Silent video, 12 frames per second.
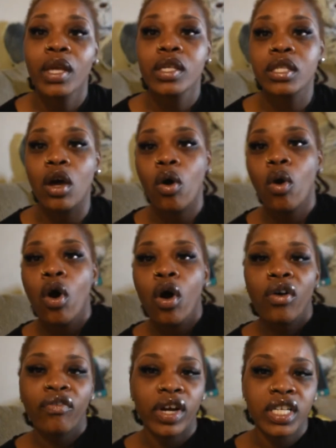So
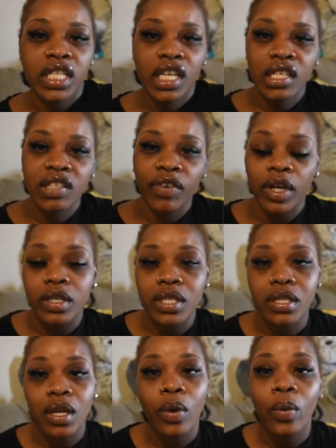first things first,
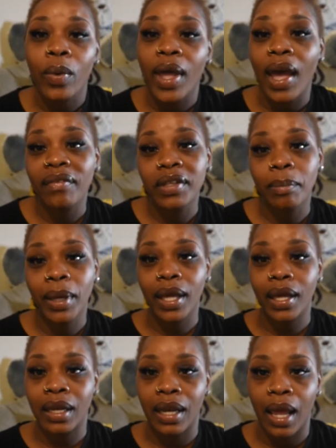we have to pick
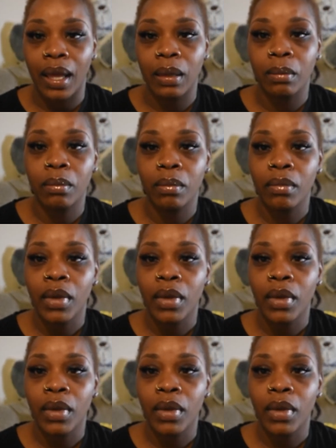a name.